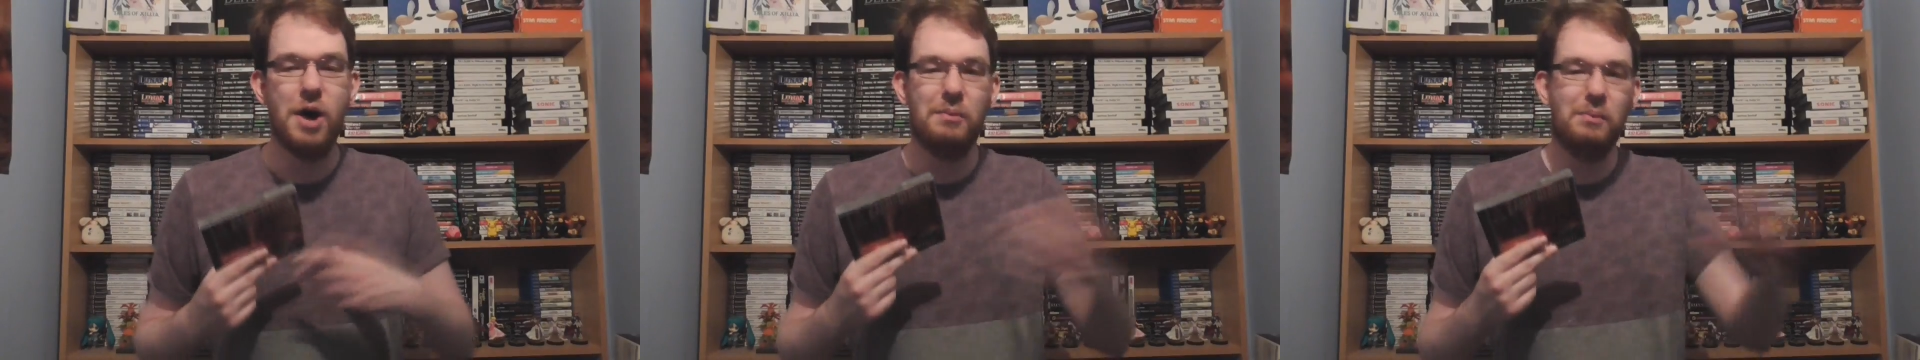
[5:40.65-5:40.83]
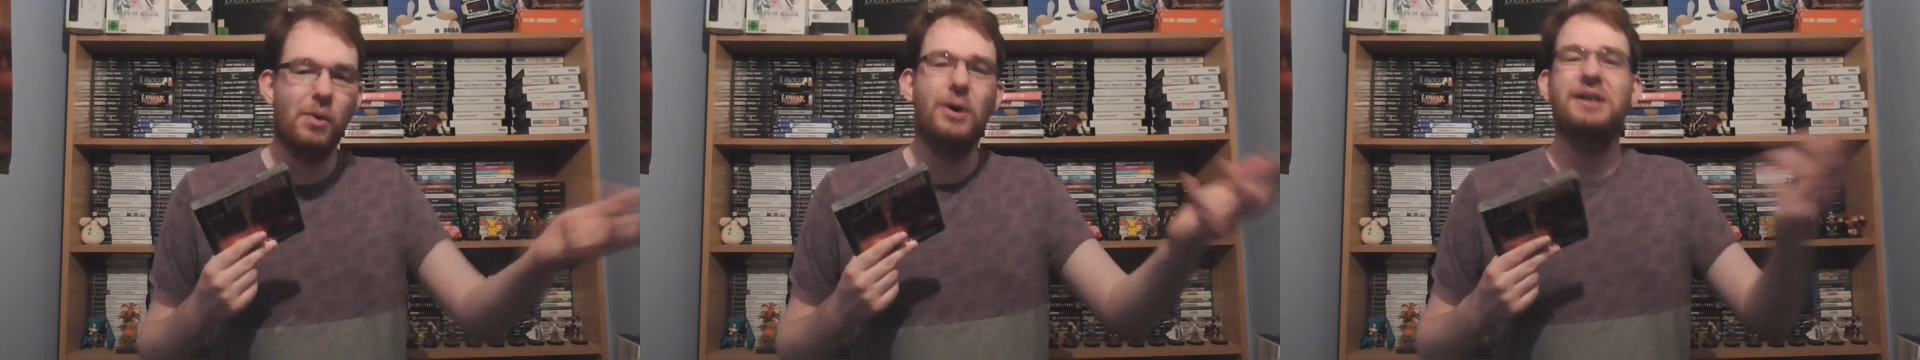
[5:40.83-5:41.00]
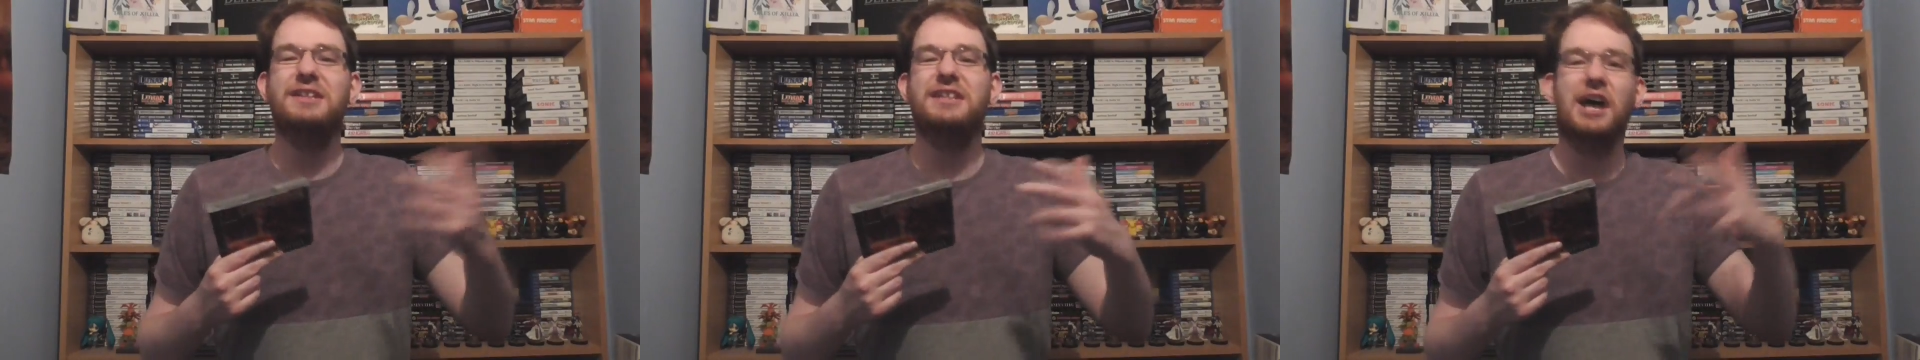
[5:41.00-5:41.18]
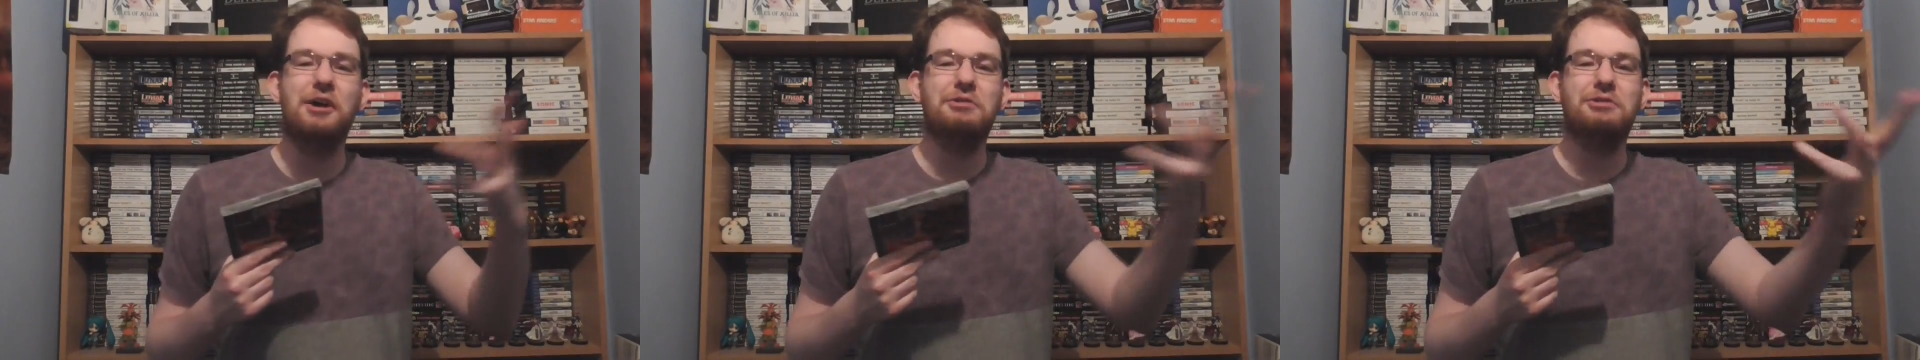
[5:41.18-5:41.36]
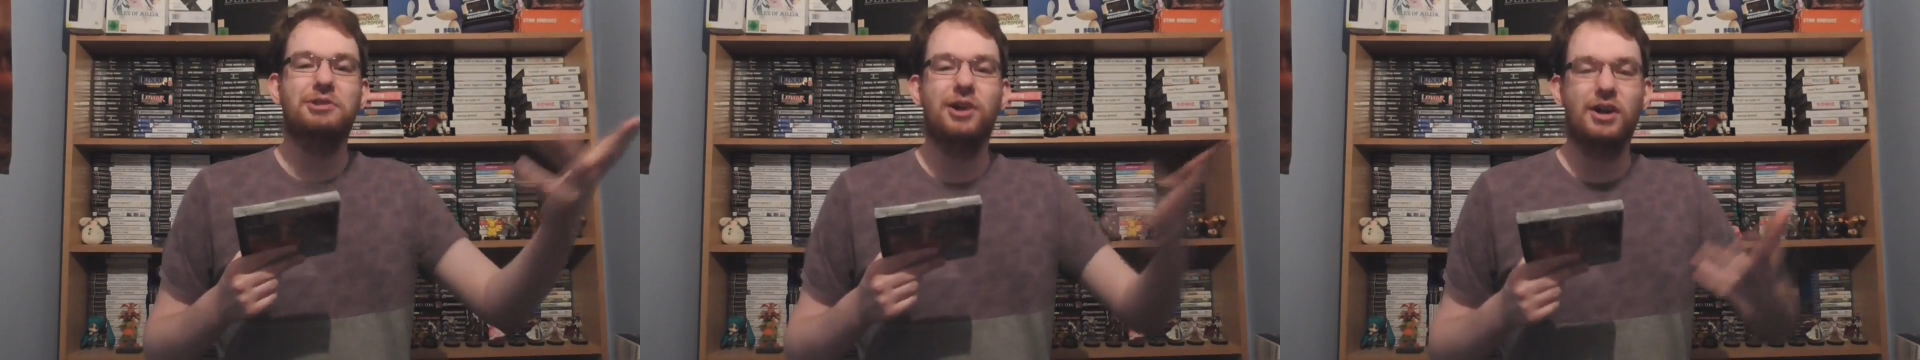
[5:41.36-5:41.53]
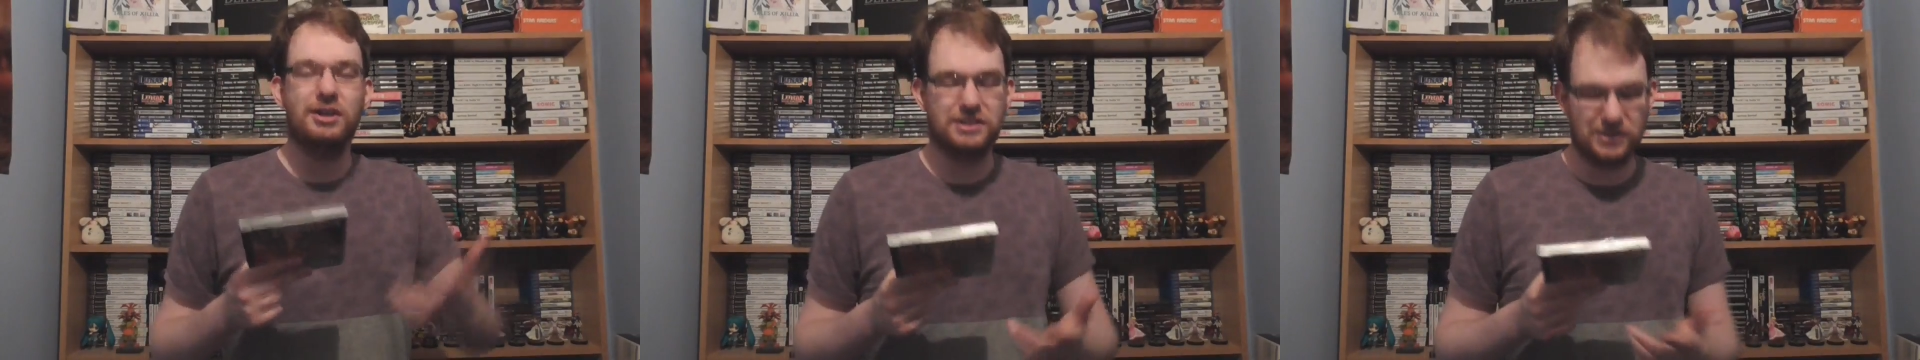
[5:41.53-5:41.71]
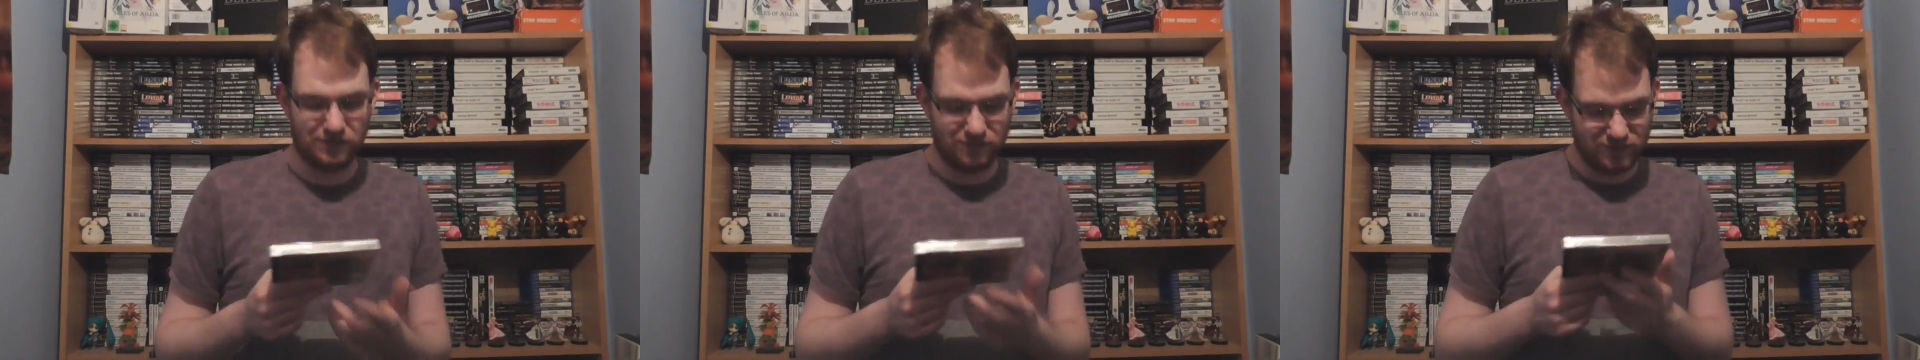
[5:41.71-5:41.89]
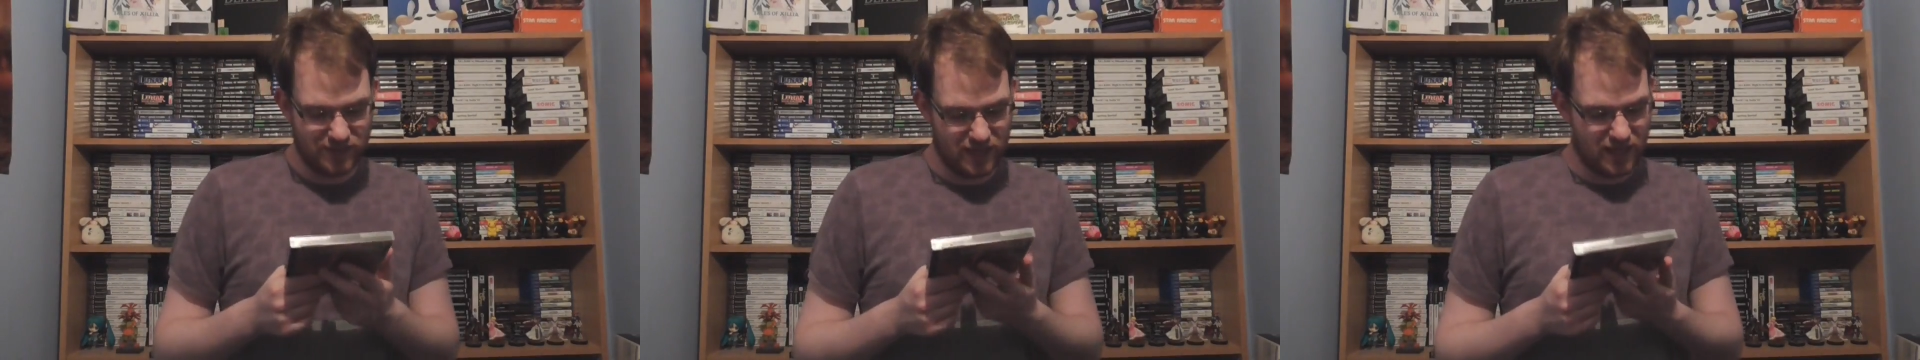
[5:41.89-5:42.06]
mowing down lots
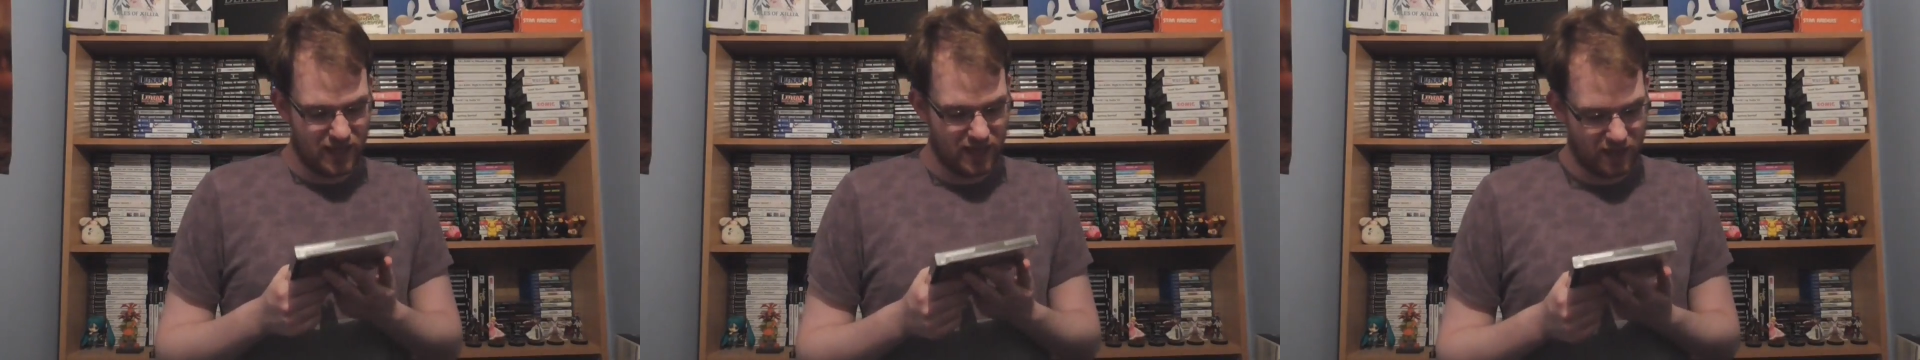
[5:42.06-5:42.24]
of the,